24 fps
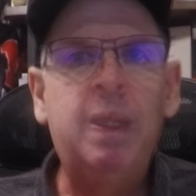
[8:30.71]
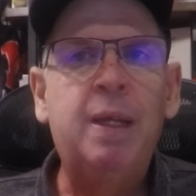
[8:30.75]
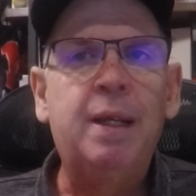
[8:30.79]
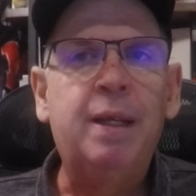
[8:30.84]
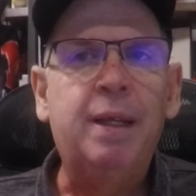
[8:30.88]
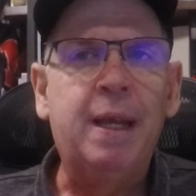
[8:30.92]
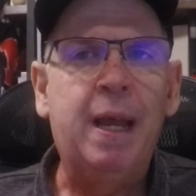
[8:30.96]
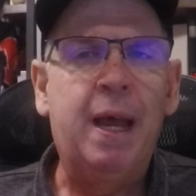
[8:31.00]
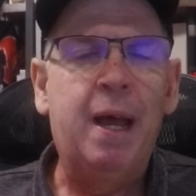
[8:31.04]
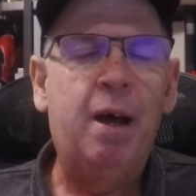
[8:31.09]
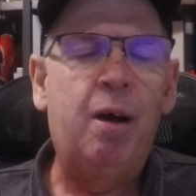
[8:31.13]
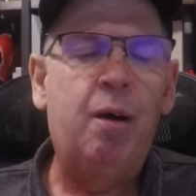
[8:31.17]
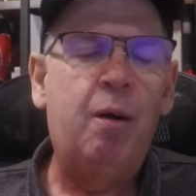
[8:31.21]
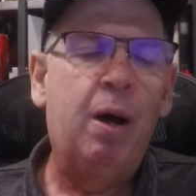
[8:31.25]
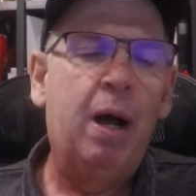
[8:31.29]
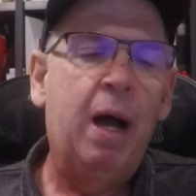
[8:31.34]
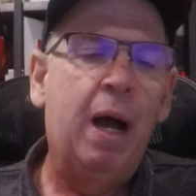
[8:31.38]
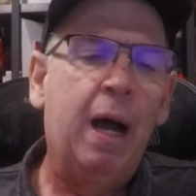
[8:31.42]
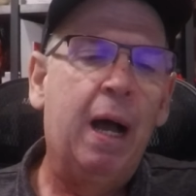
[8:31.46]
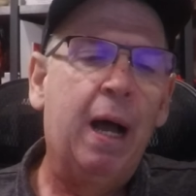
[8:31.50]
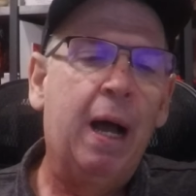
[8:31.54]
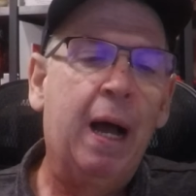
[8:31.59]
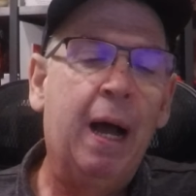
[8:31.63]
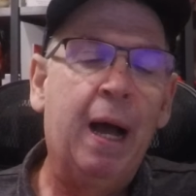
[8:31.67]
Now,
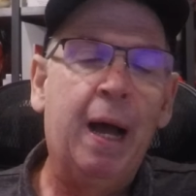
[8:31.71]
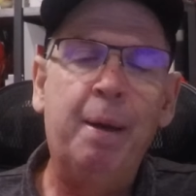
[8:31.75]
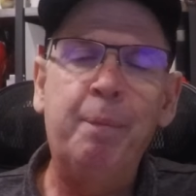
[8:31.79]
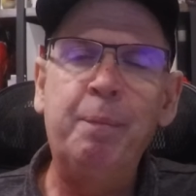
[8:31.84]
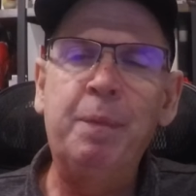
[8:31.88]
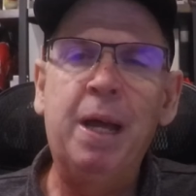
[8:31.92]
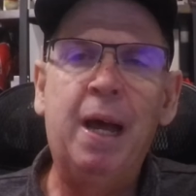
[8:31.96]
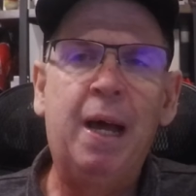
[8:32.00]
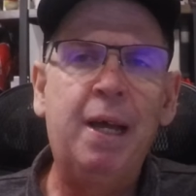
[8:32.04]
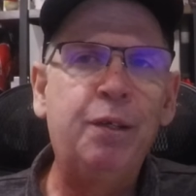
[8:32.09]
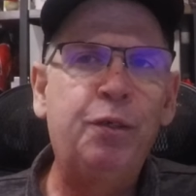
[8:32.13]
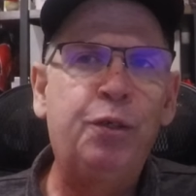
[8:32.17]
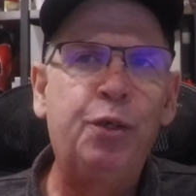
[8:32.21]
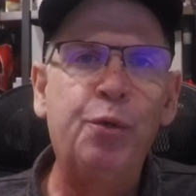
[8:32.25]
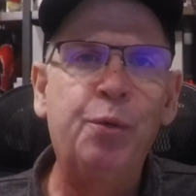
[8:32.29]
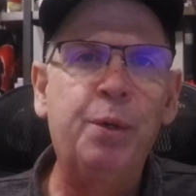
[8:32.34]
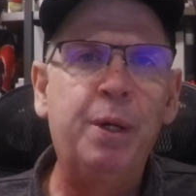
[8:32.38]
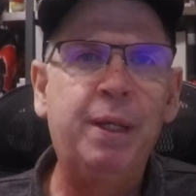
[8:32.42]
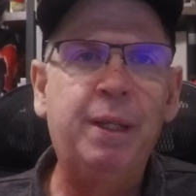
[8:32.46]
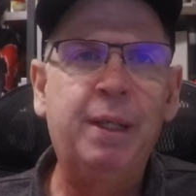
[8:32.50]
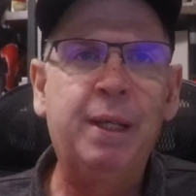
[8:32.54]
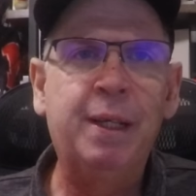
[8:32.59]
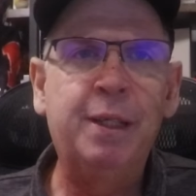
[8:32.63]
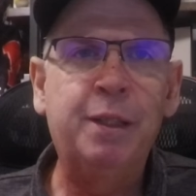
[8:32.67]
I'm not
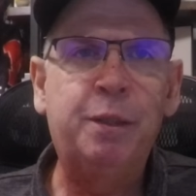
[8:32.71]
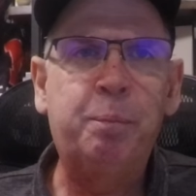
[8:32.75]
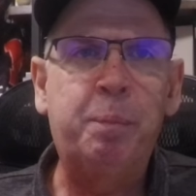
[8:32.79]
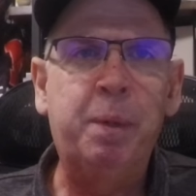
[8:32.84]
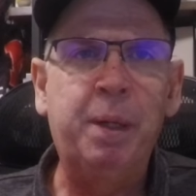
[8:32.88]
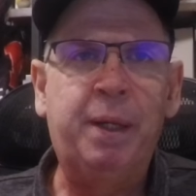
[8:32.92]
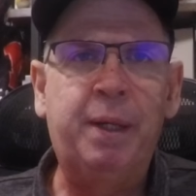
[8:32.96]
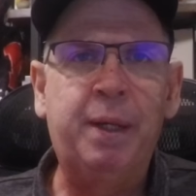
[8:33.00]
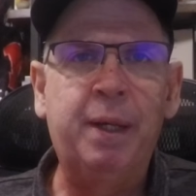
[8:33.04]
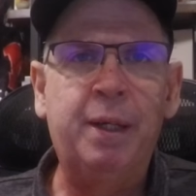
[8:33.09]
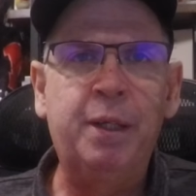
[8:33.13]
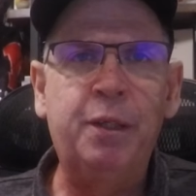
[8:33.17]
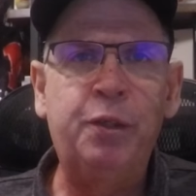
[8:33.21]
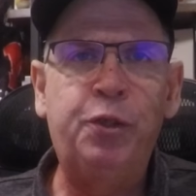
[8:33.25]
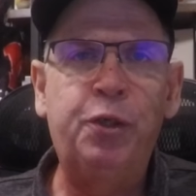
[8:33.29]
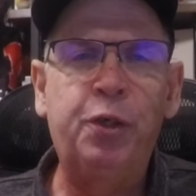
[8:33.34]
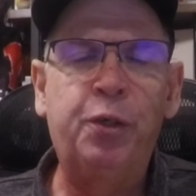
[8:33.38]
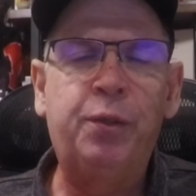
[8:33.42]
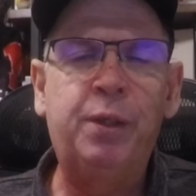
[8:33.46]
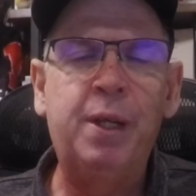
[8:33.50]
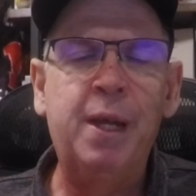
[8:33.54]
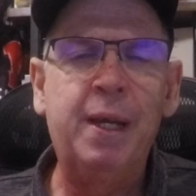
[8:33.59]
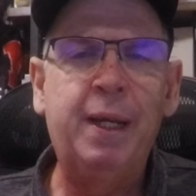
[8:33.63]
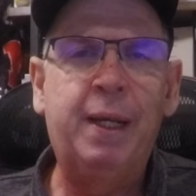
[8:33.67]
doing this because you're
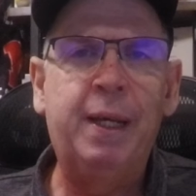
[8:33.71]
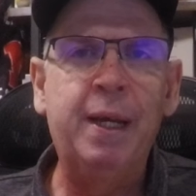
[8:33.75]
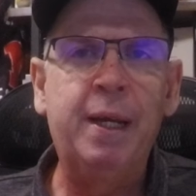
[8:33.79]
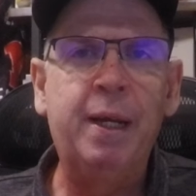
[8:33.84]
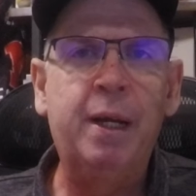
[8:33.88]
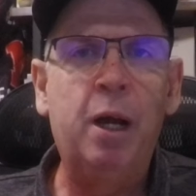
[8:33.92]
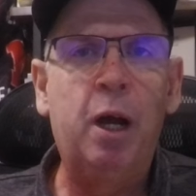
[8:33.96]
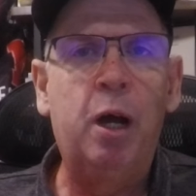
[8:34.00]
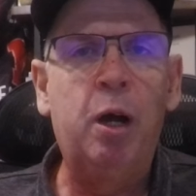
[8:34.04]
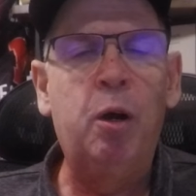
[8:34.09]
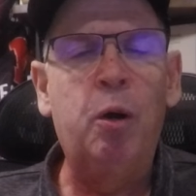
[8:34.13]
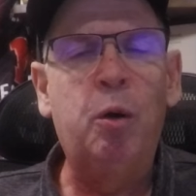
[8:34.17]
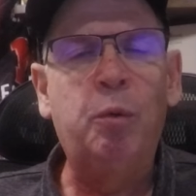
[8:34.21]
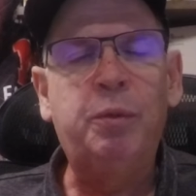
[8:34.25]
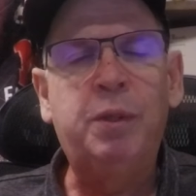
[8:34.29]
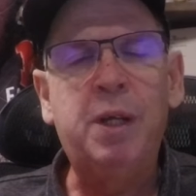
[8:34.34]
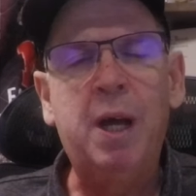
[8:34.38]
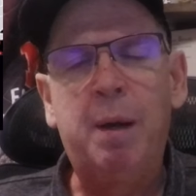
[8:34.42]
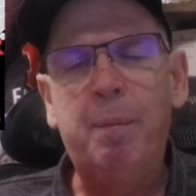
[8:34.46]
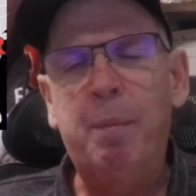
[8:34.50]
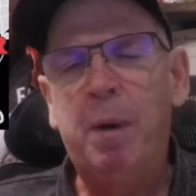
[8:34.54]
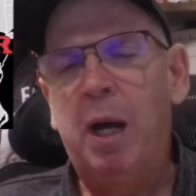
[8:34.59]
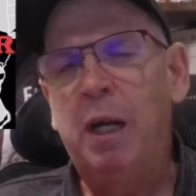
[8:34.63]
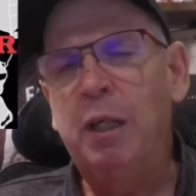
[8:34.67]
thinking, oh,
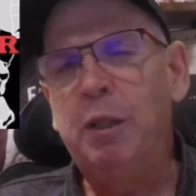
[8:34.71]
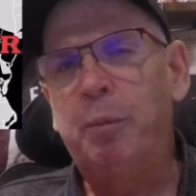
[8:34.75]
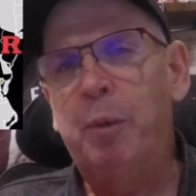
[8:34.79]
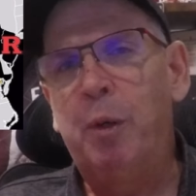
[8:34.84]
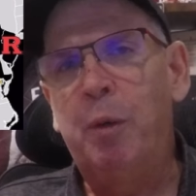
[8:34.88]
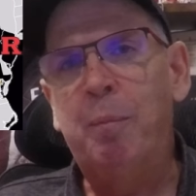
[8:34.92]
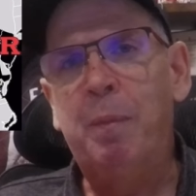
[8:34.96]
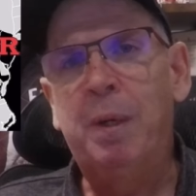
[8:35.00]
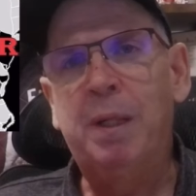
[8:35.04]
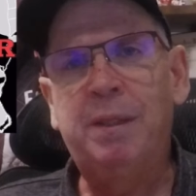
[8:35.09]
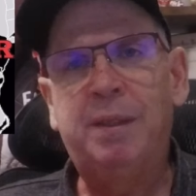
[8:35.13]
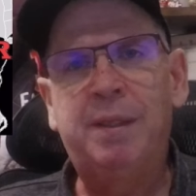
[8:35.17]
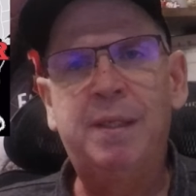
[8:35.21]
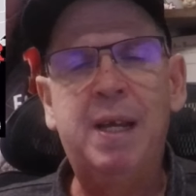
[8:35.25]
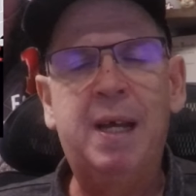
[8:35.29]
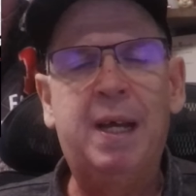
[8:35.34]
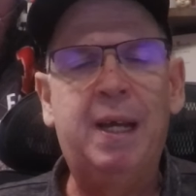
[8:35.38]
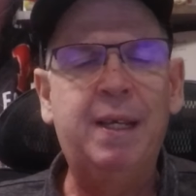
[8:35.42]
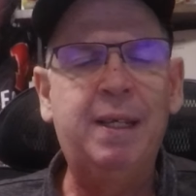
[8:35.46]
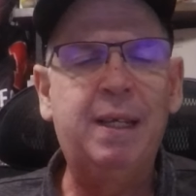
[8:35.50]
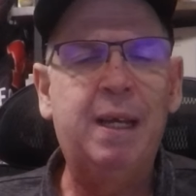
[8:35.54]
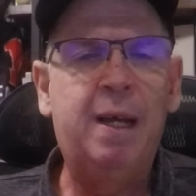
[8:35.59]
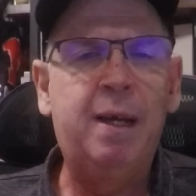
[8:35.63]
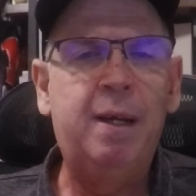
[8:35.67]
Tom Osborne must
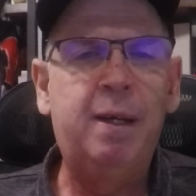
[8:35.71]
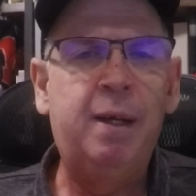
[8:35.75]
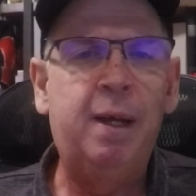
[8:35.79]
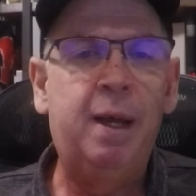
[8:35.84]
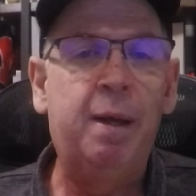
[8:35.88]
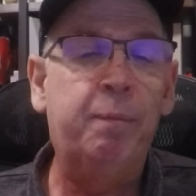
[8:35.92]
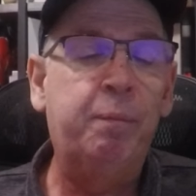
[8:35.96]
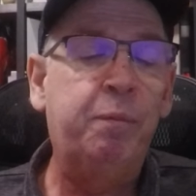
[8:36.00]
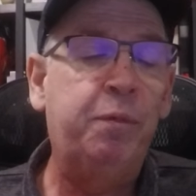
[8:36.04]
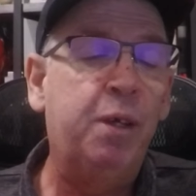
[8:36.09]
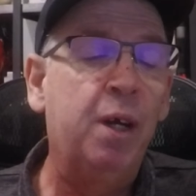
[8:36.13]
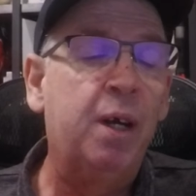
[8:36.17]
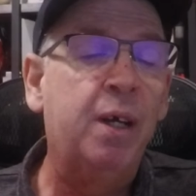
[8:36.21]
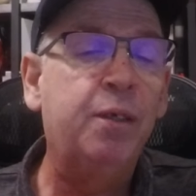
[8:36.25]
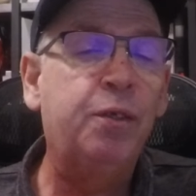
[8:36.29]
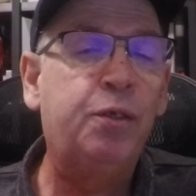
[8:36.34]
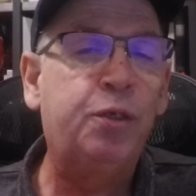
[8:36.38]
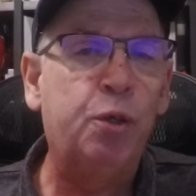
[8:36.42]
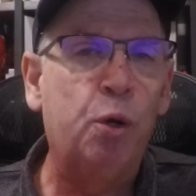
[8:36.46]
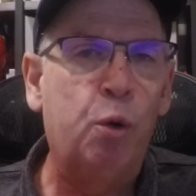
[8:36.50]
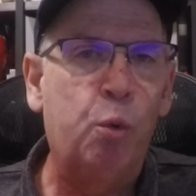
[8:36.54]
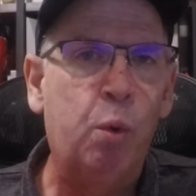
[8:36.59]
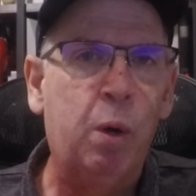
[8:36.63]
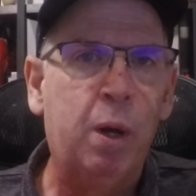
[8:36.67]
not have done
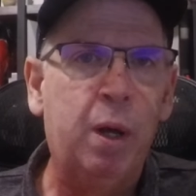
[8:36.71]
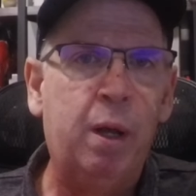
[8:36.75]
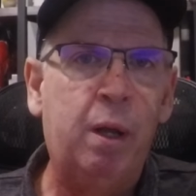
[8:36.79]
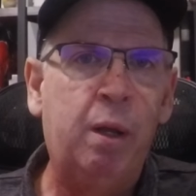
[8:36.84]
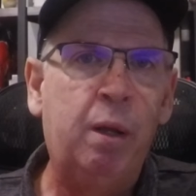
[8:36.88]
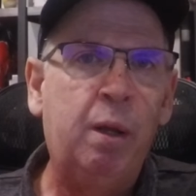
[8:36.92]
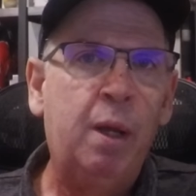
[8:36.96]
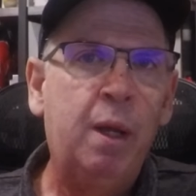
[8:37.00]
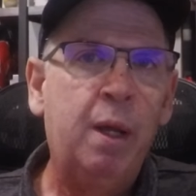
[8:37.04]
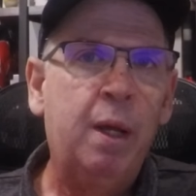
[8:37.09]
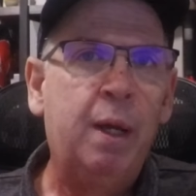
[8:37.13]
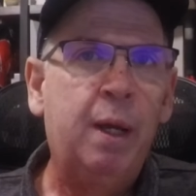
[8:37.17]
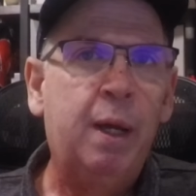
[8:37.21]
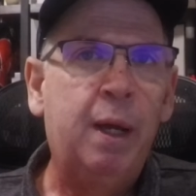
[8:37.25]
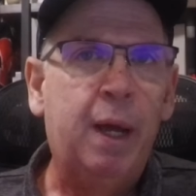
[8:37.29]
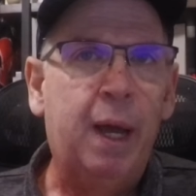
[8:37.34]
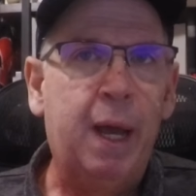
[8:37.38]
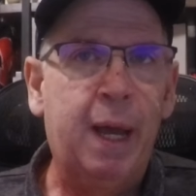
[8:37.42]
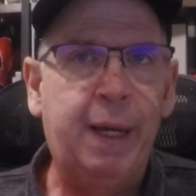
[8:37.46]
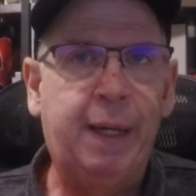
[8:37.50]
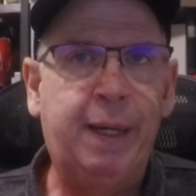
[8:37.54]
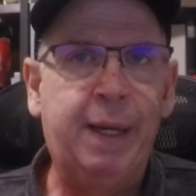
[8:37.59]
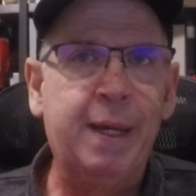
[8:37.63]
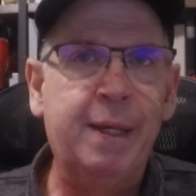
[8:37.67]
so well
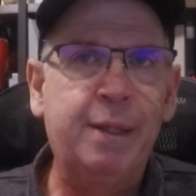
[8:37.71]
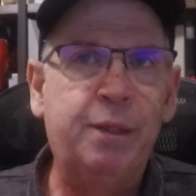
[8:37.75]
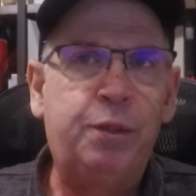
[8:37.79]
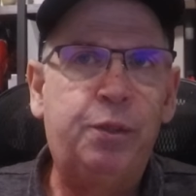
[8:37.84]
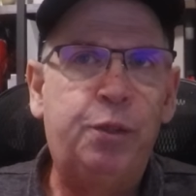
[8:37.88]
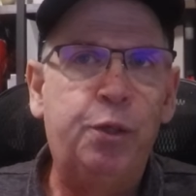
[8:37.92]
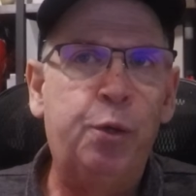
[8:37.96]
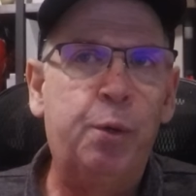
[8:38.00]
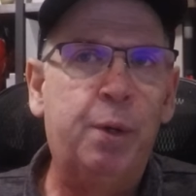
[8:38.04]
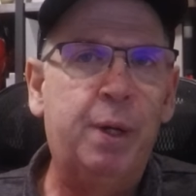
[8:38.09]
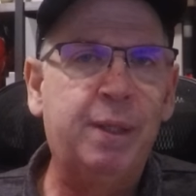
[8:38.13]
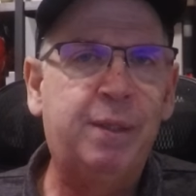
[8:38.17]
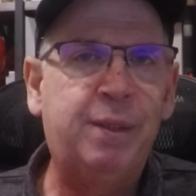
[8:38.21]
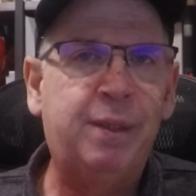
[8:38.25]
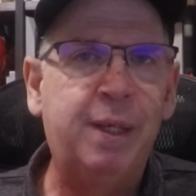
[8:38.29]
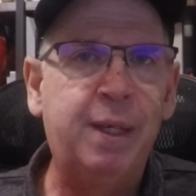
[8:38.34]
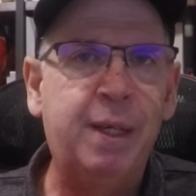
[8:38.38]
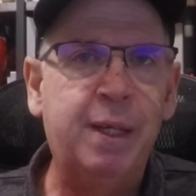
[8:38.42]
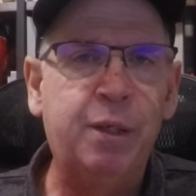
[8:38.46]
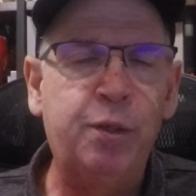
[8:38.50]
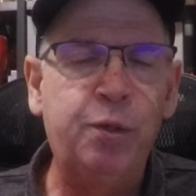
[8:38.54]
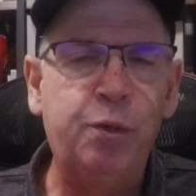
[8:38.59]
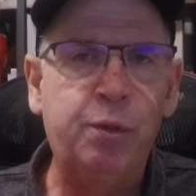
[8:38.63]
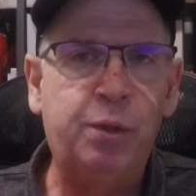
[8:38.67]
against
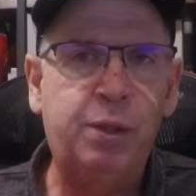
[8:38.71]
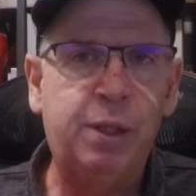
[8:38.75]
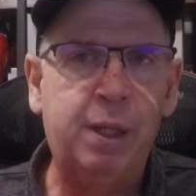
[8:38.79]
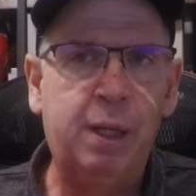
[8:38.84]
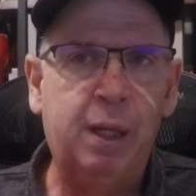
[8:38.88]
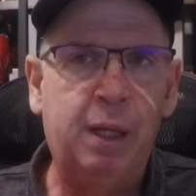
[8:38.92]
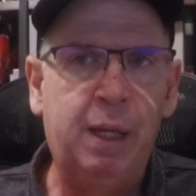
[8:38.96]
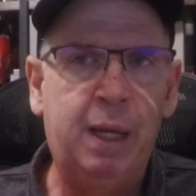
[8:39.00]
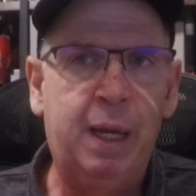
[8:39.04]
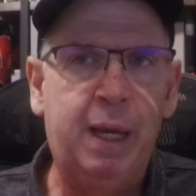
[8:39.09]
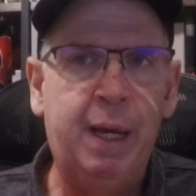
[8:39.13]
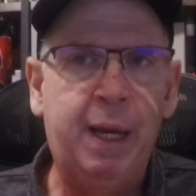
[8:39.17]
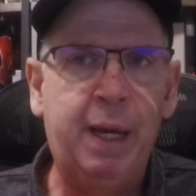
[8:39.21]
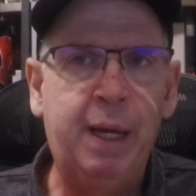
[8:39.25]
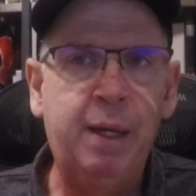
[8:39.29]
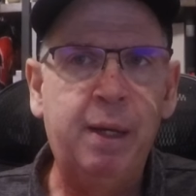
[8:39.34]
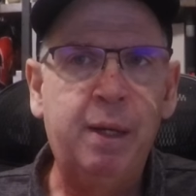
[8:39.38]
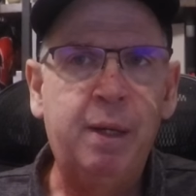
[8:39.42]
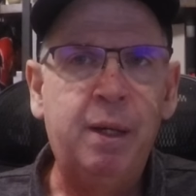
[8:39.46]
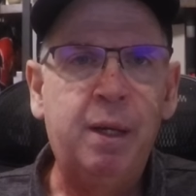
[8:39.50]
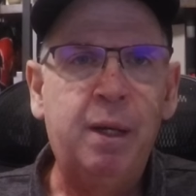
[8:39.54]
USC and UCLA.